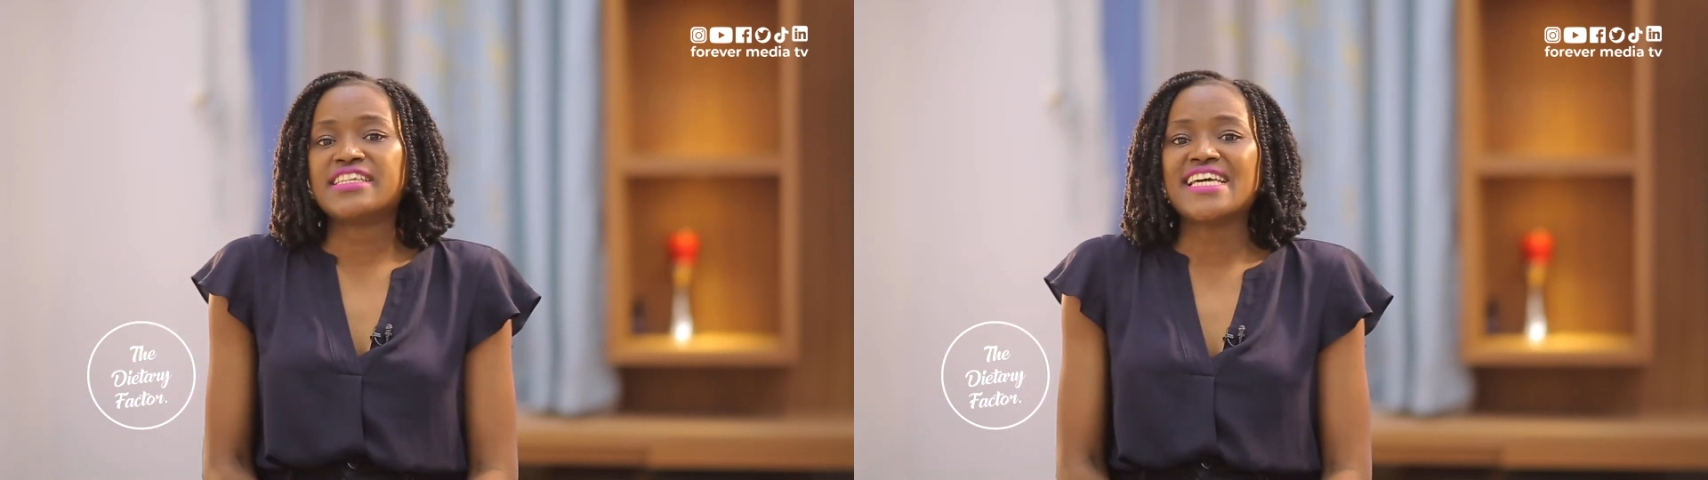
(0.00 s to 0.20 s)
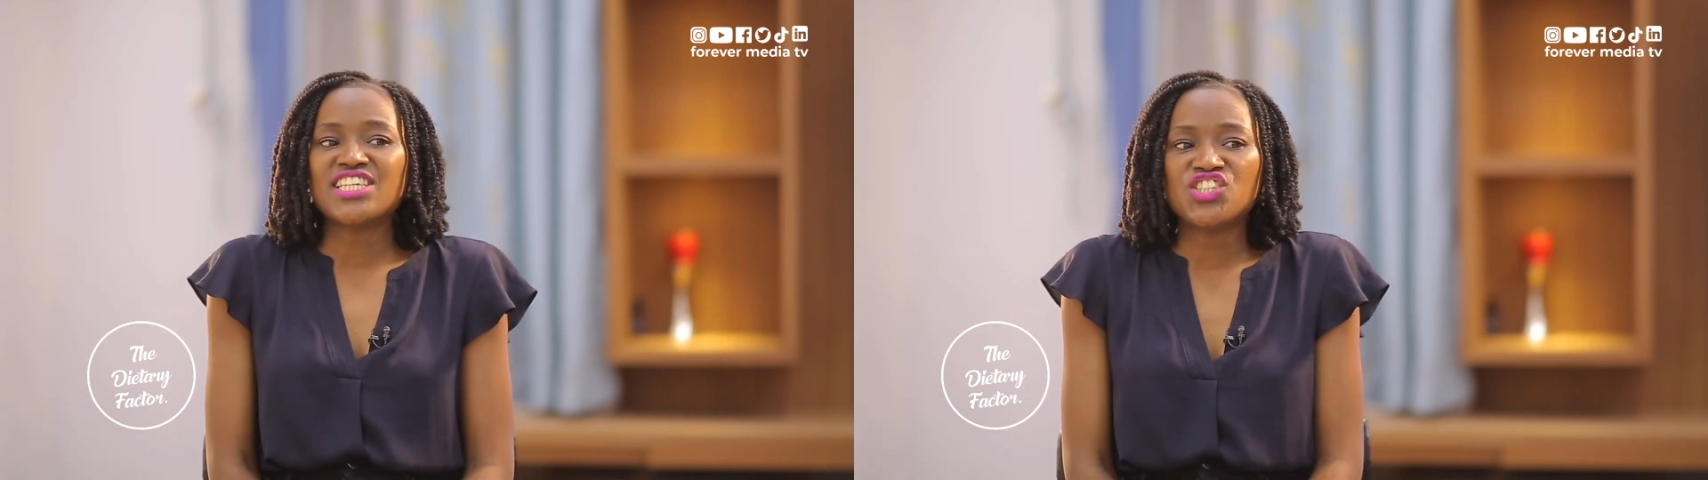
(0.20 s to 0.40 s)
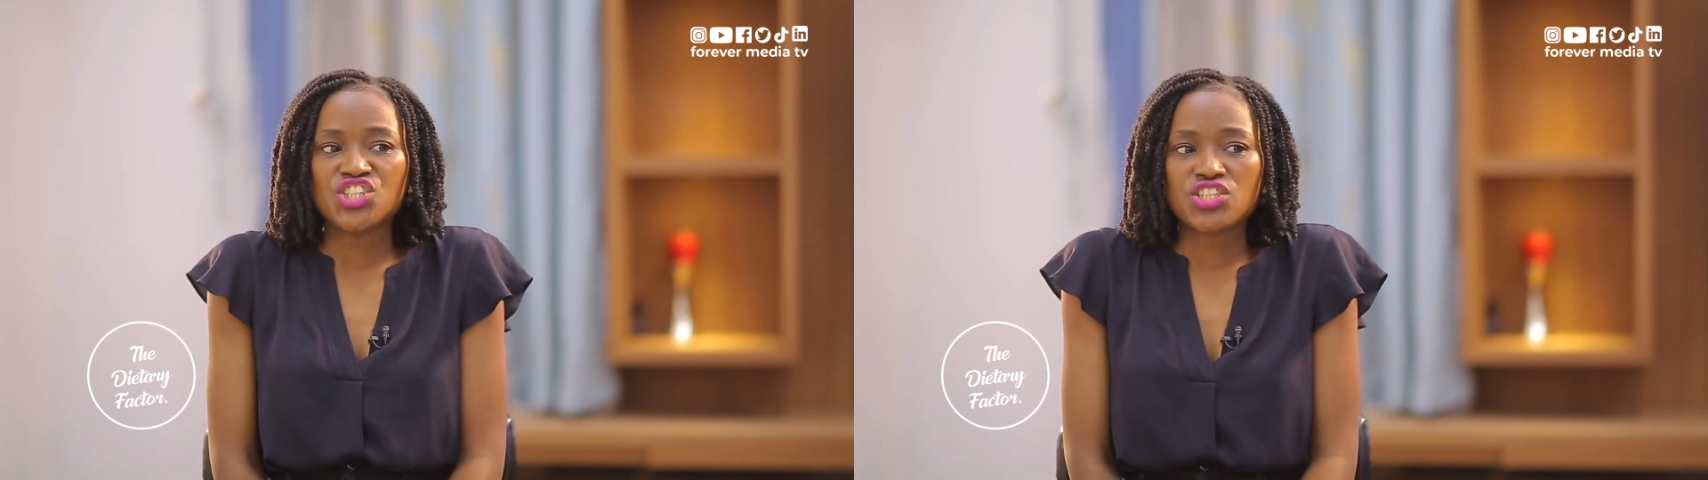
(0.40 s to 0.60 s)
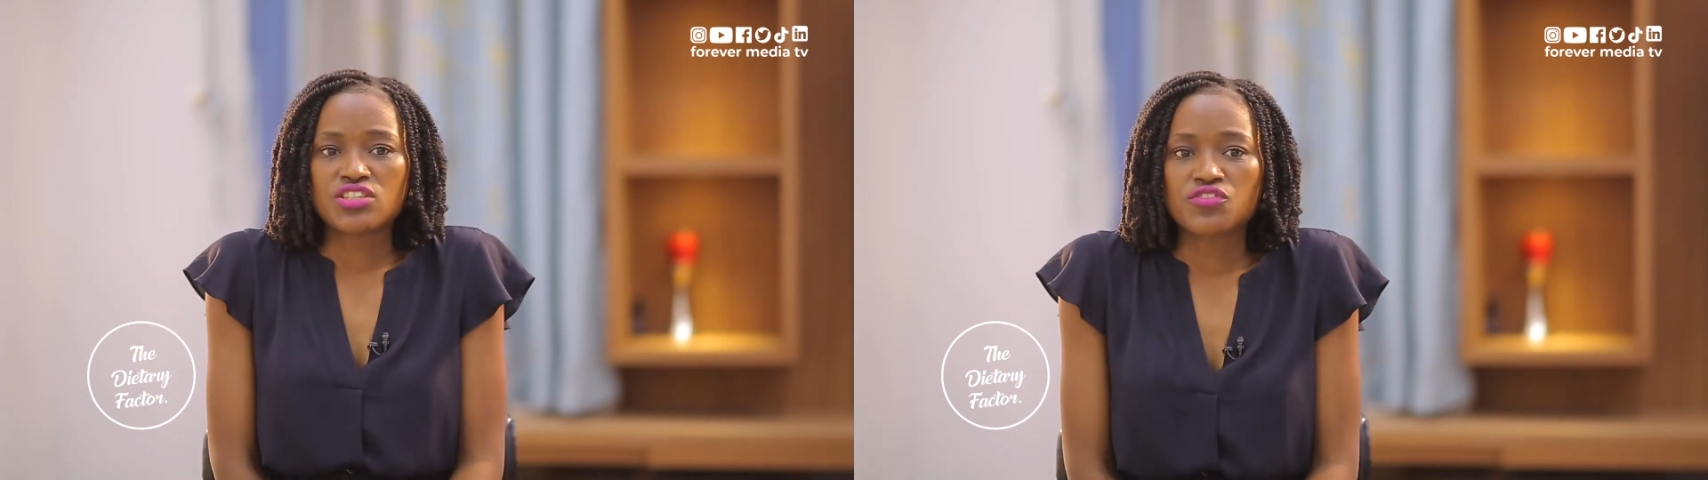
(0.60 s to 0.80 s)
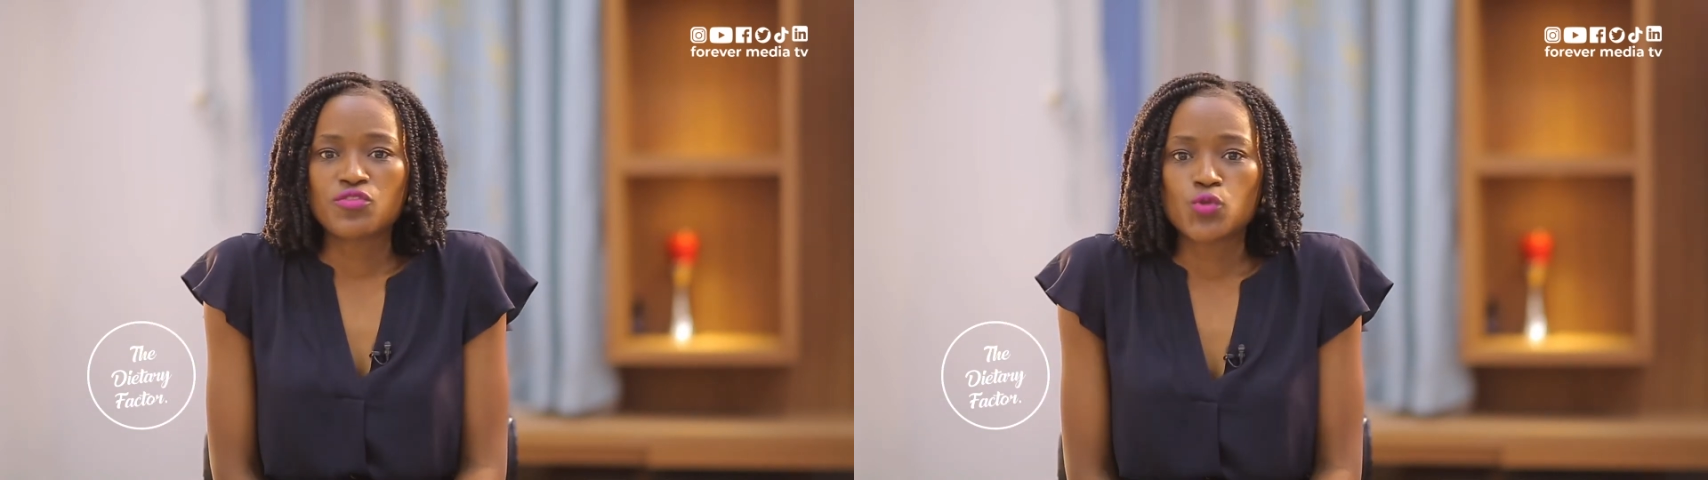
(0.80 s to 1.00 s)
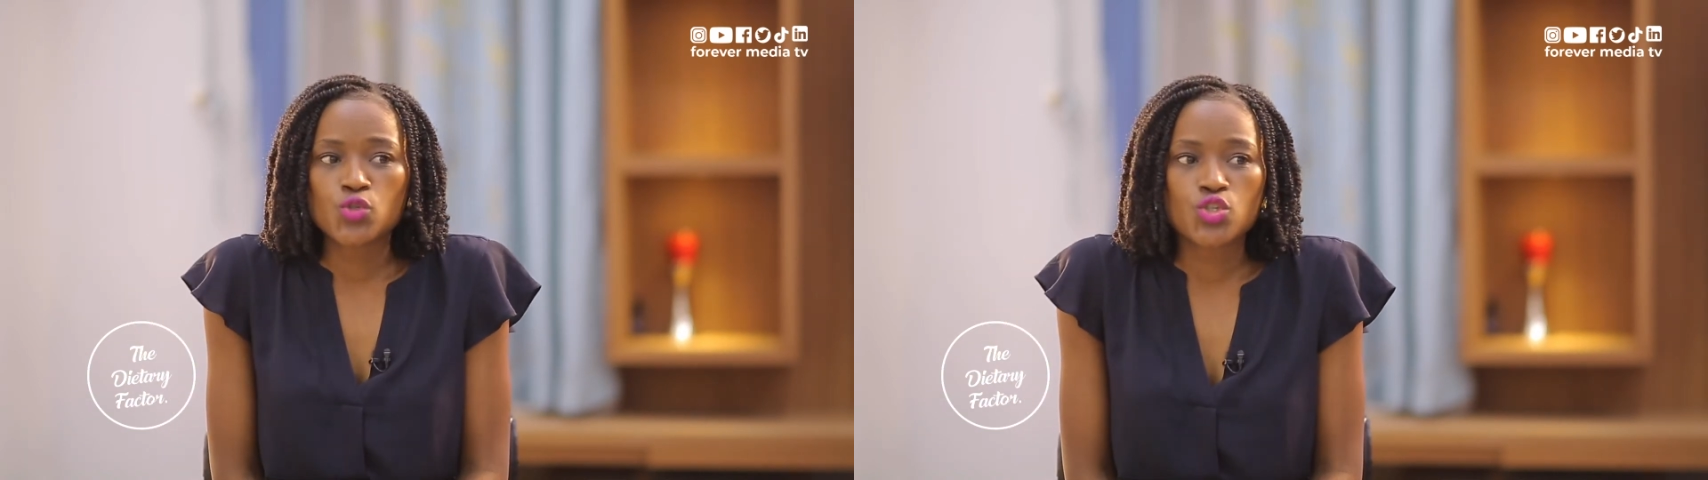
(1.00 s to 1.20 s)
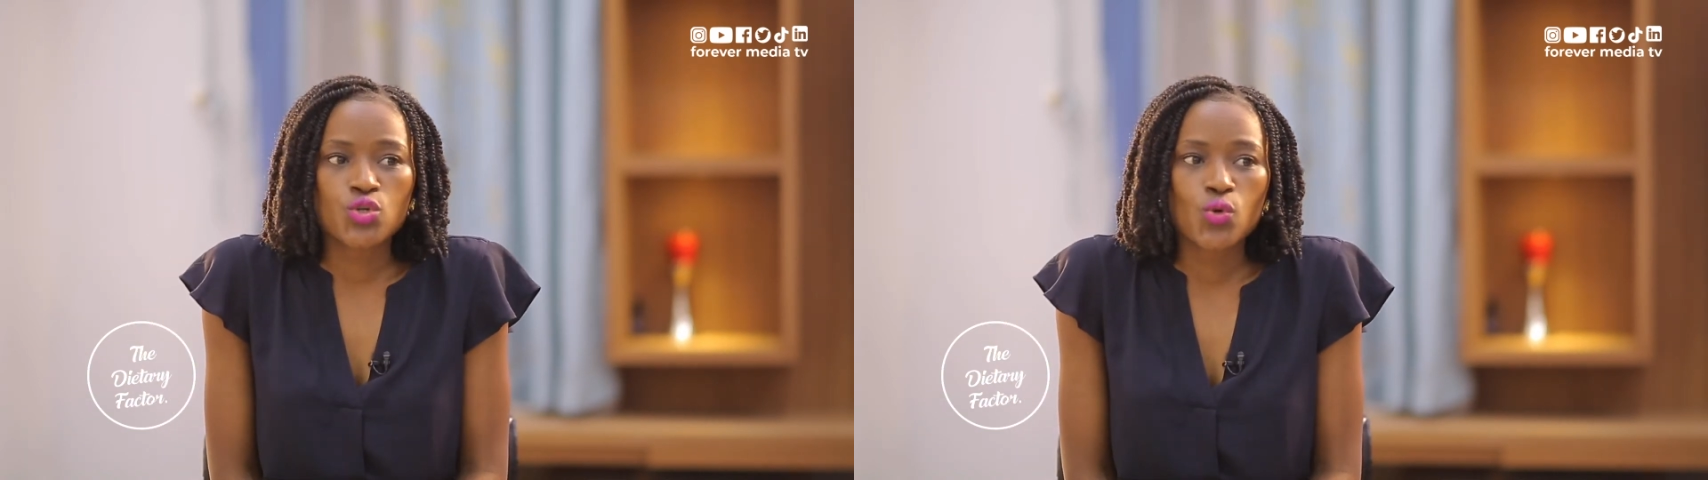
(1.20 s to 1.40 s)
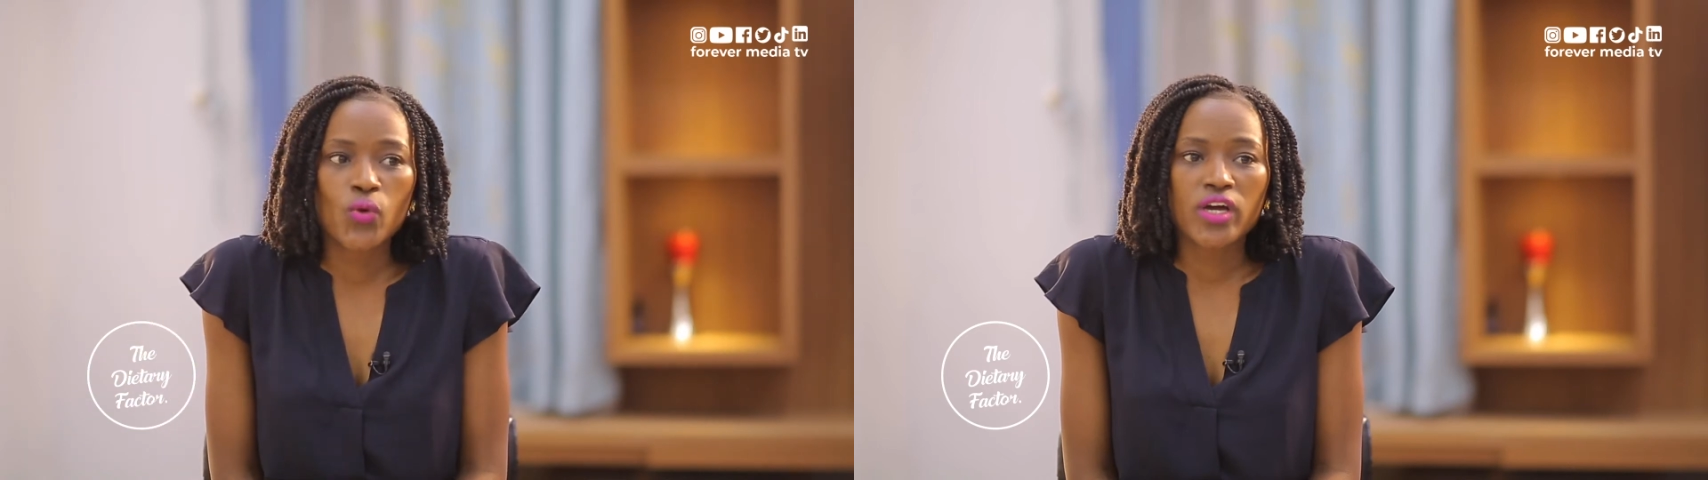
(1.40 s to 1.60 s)
digest the food
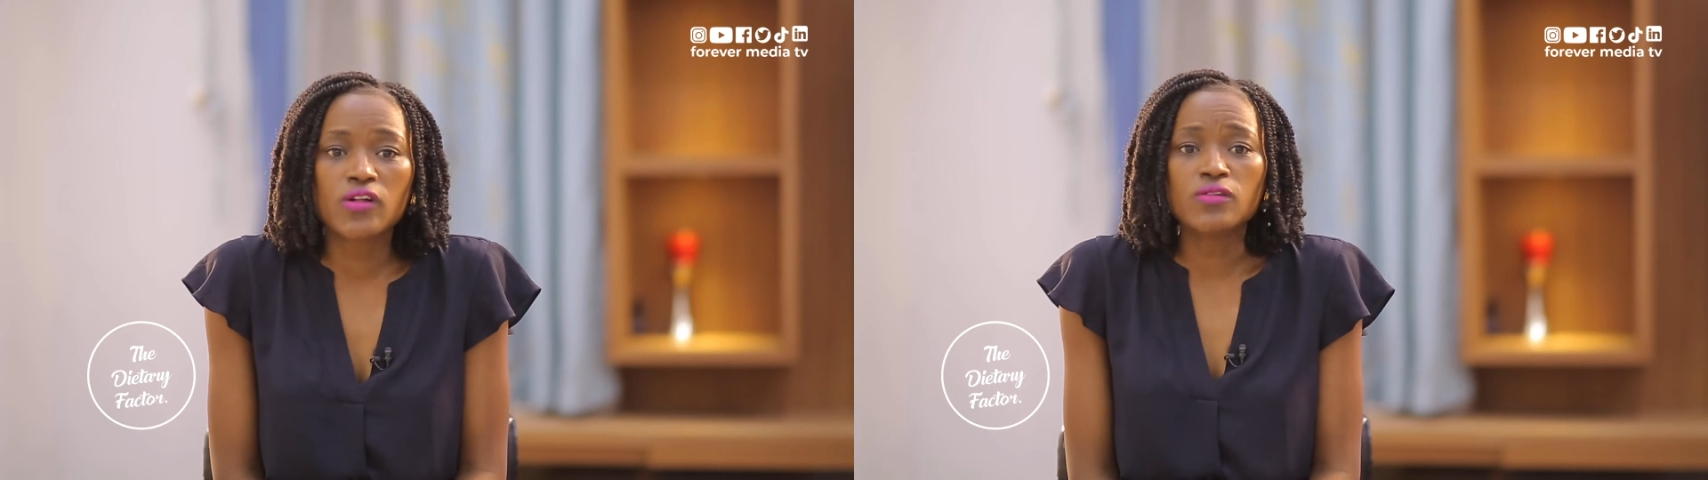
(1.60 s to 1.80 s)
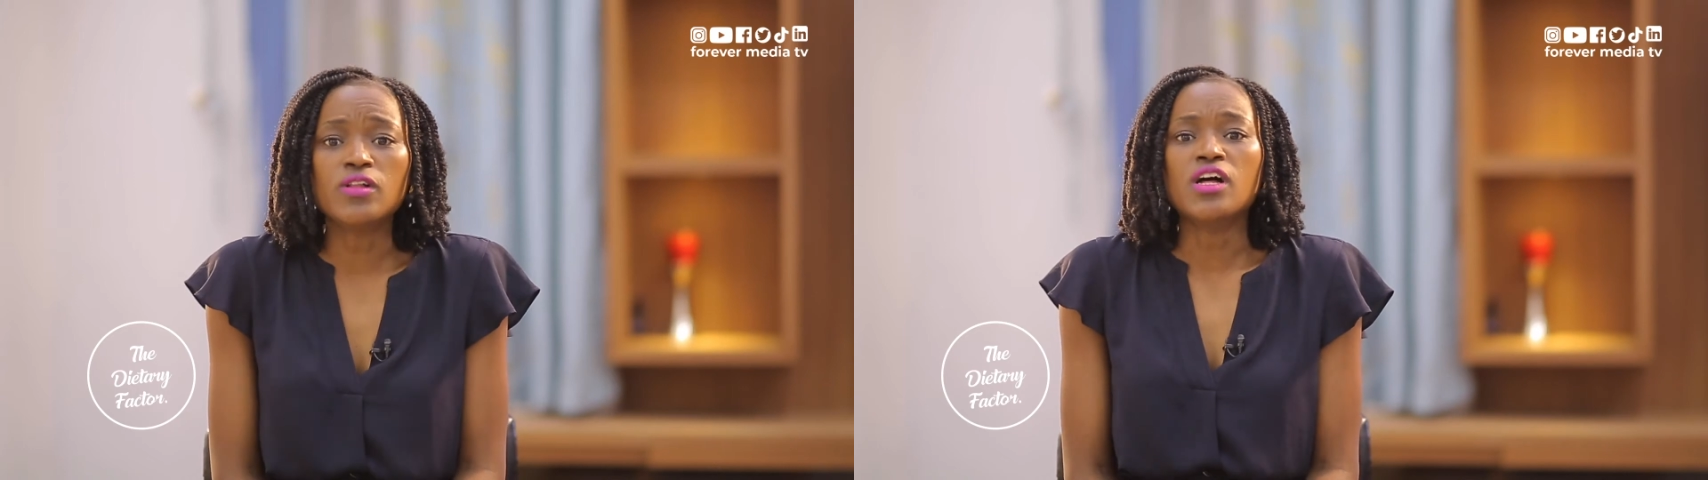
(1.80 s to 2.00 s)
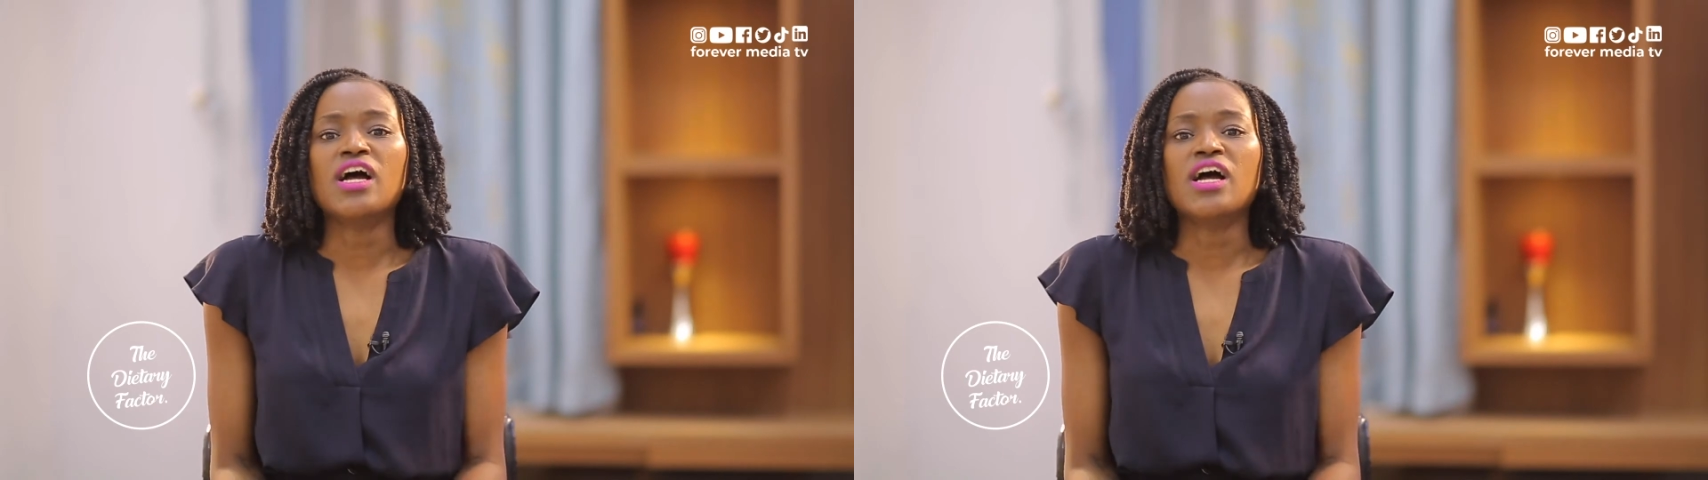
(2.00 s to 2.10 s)
so well.